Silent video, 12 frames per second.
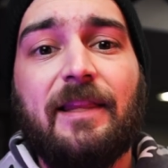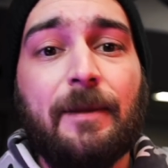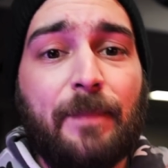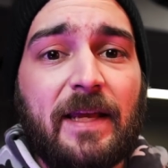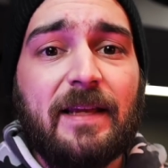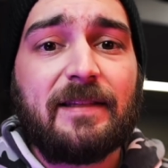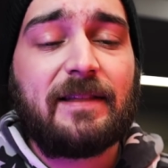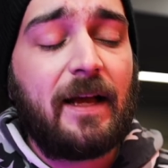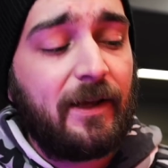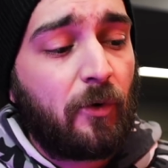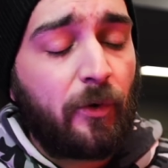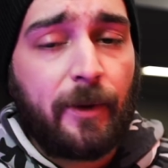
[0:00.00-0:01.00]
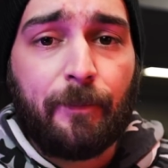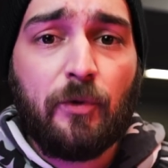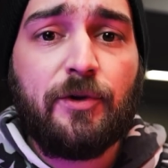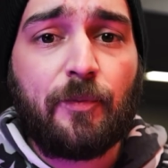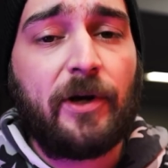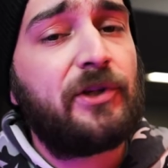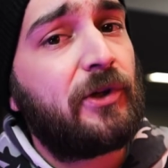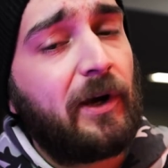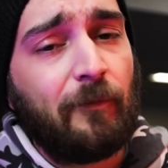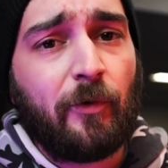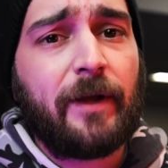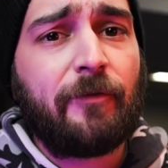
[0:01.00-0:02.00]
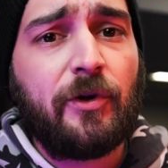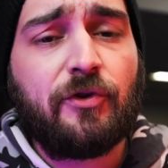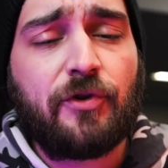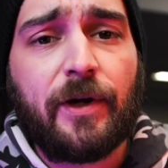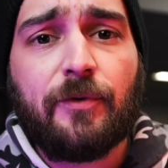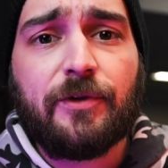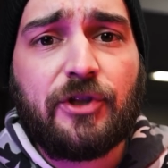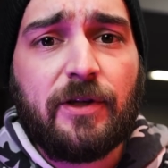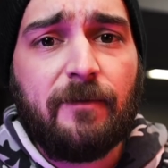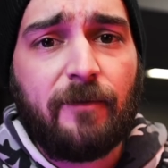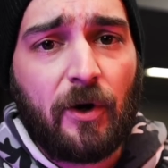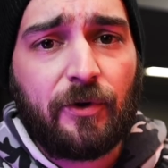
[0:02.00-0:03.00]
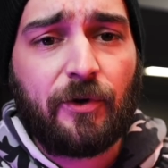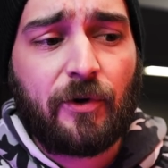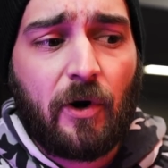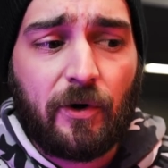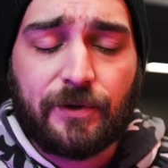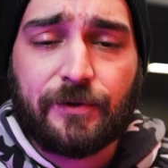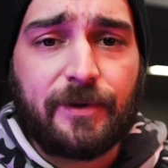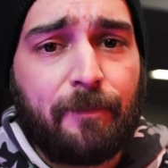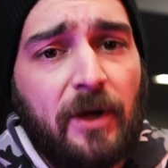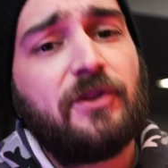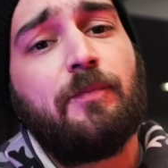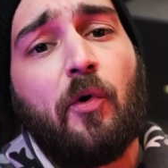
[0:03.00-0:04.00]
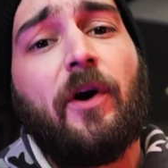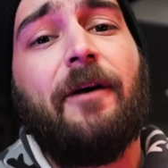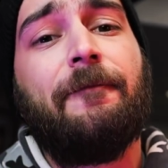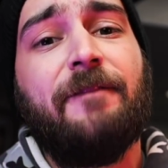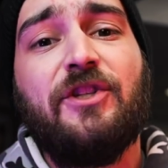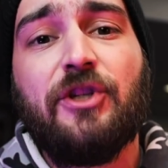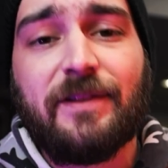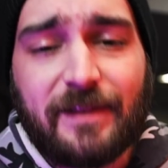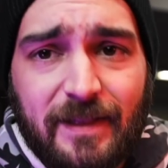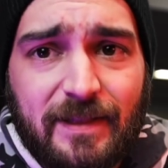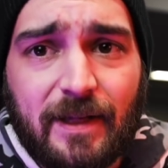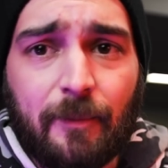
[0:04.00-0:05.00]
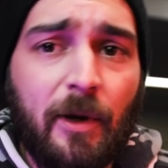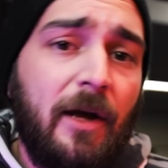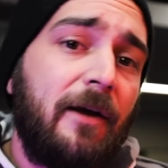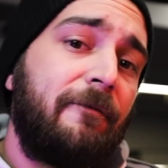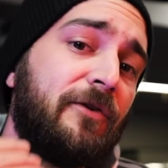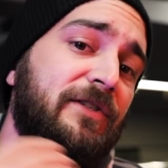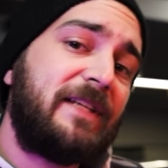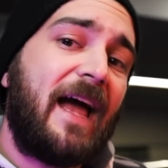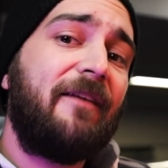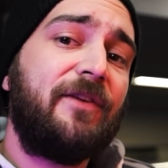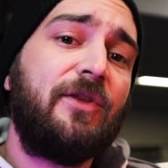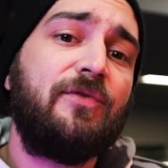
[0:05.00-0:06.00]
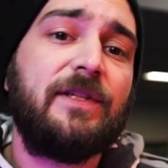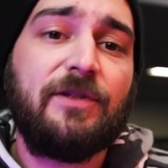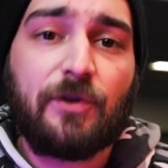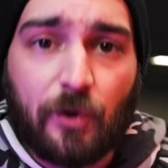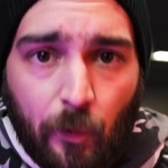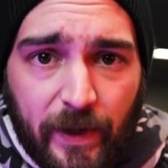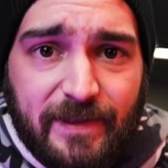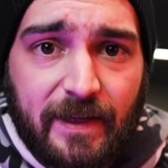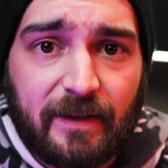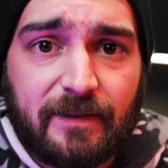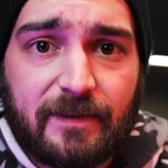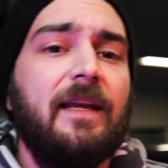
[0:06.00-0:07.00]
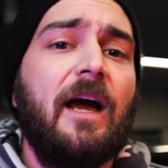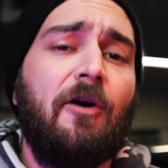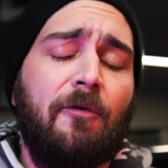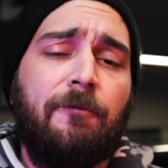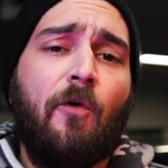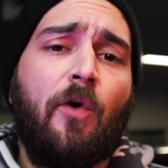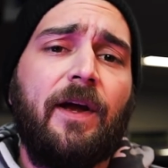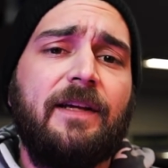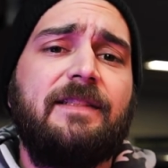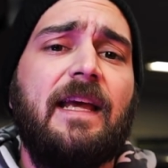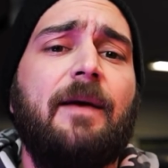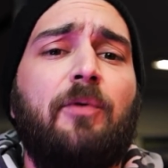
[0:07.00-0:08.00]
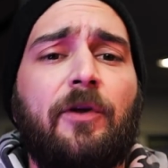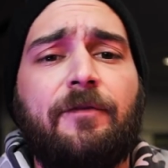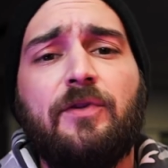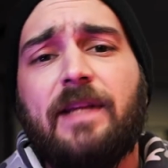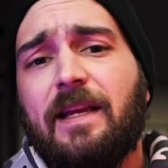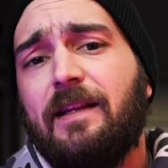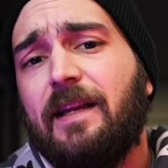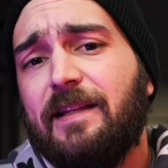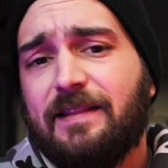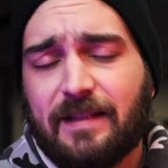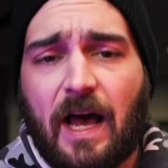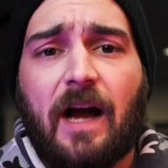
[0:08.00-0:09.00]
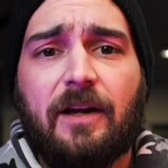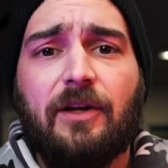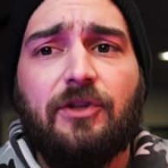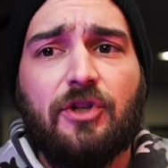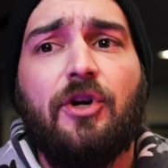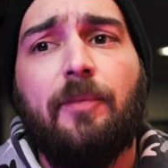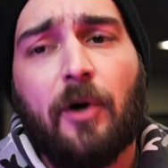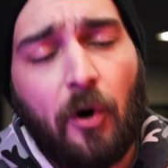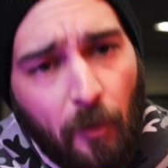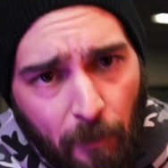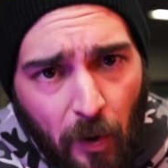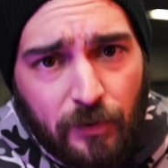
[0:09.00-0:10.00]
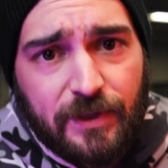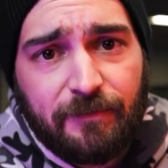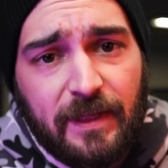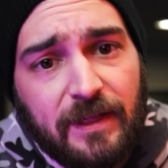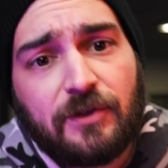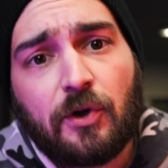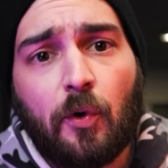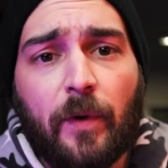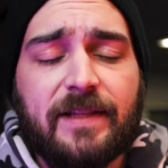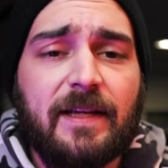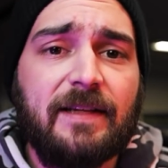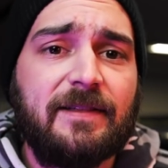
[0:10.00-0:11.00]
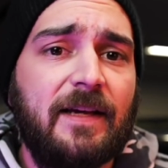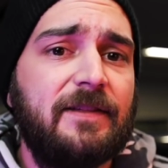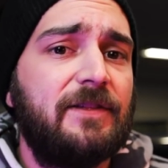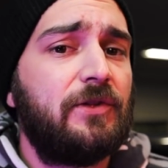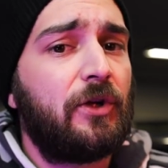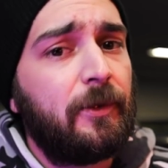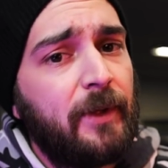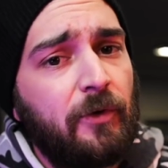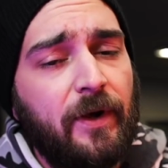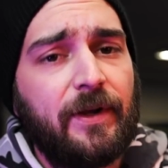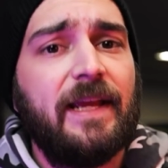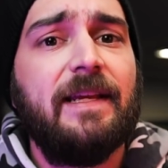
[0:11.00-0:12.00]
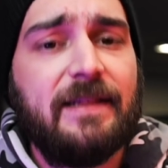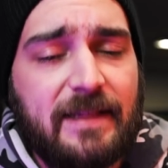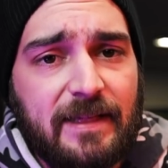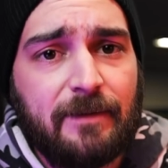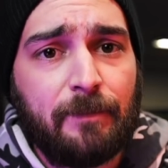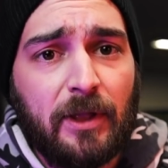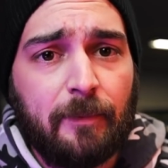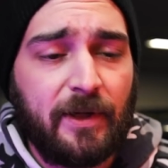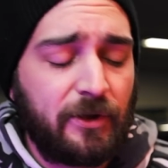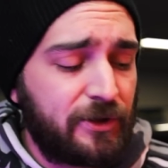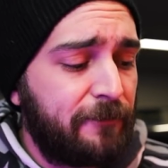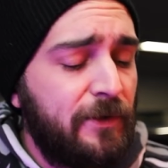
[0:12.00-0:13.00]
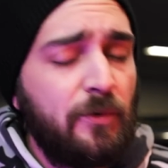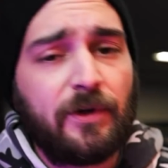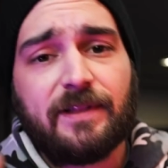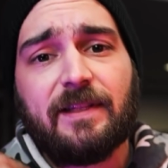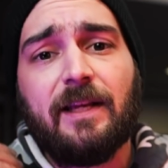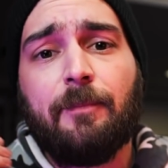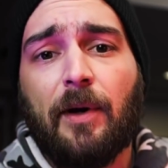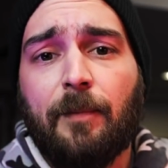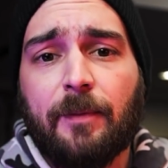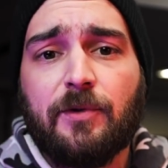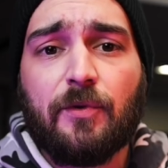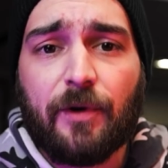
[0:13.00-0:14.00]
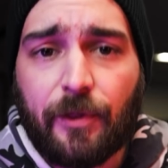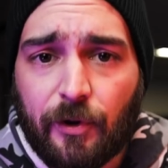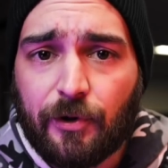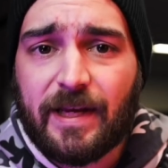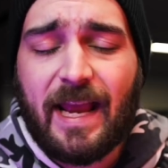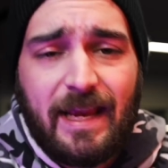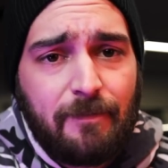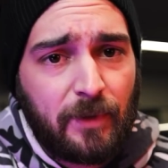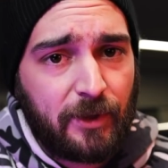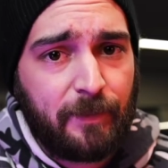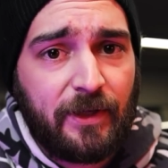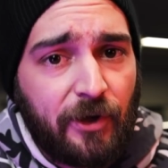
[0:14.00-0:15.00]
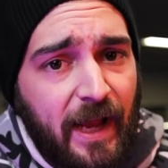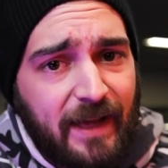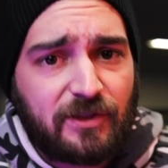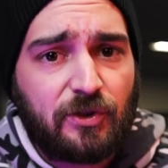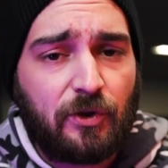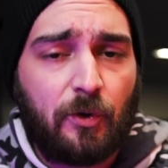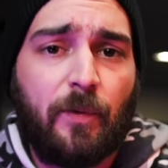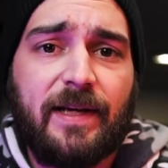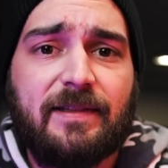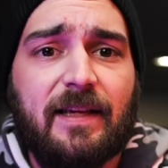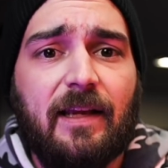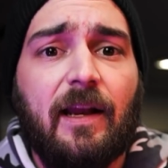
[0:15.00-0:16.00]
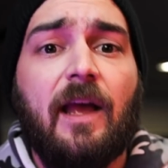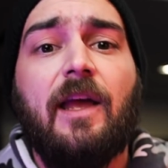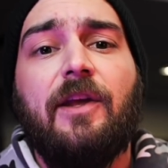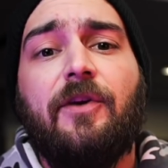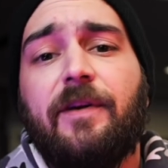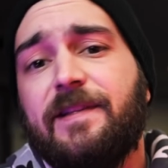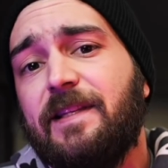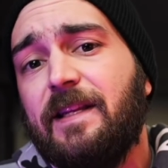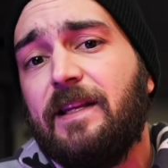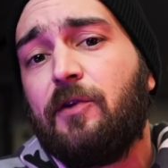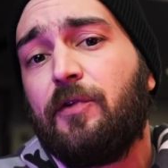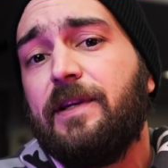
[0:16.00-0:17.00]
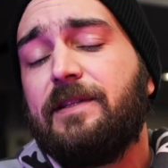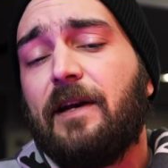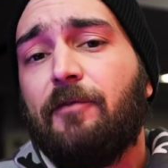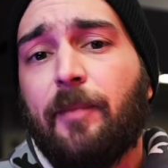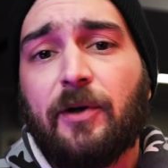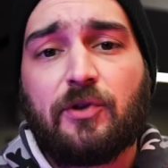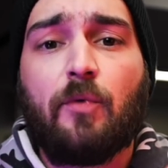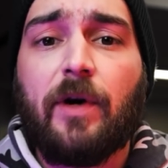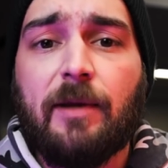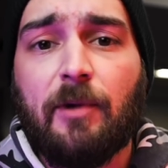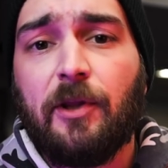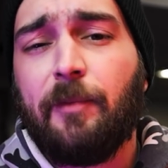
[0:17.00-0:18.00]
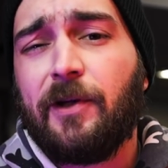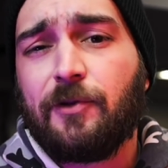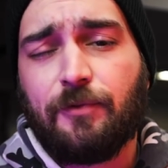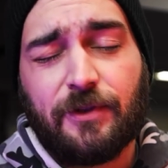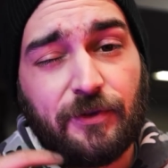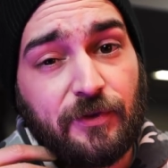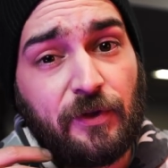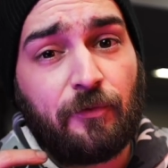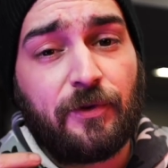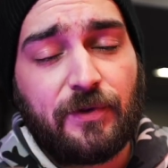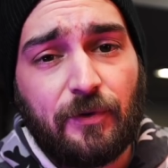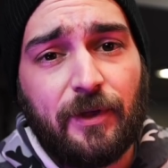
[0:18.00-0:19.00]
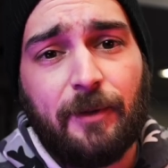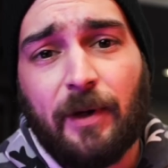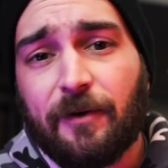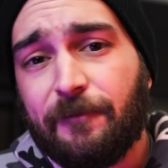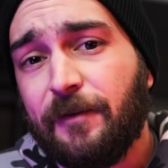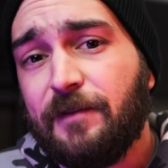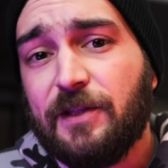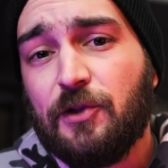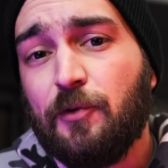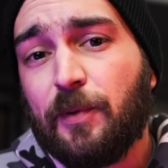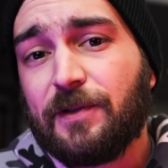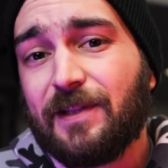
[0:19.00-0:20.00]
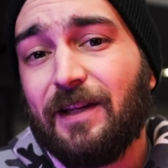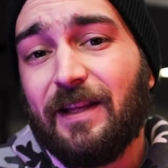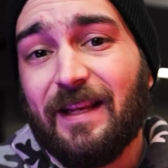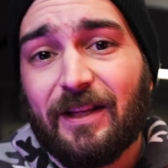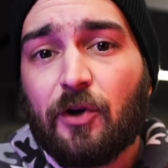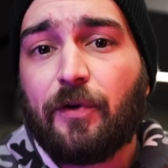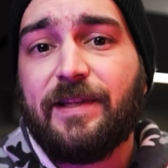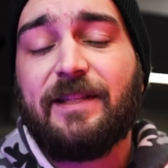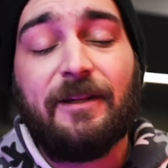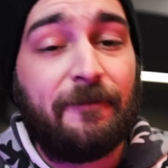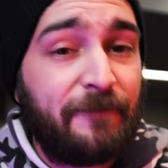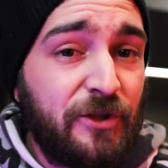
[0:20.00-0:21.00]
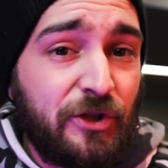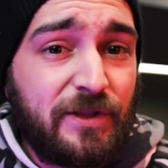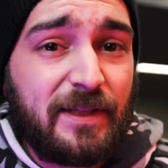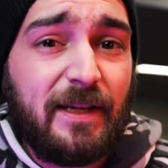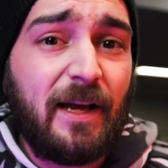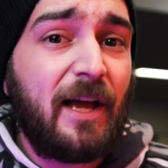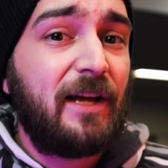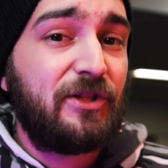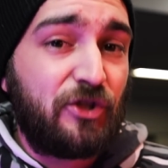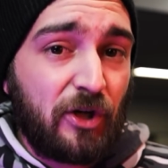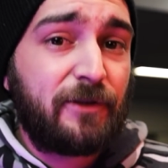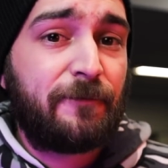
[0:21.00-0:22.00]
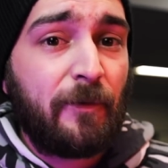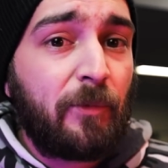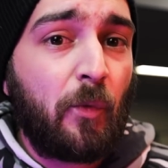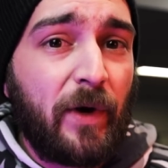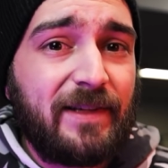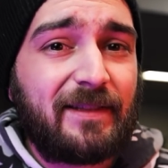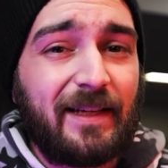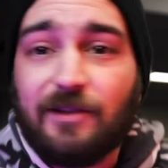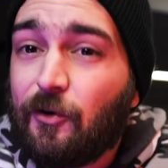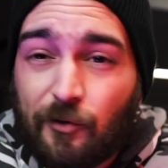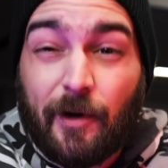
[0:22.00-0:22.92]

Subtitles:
the PSI or the boost pressure of whatever you're trying to achieve on your car. So it's a much more efficient system versus having those internal wastegates. Now, for example, if you take a stock turbo, most of the internal wastegate sizes are going to be around 18 millimeters. If you were to say to bump up to a 38 millimeter external wastegate, you're going to see an increase of about 20 millimeters, which is going to result in about a 52% increase in efficiency just from the wastegate.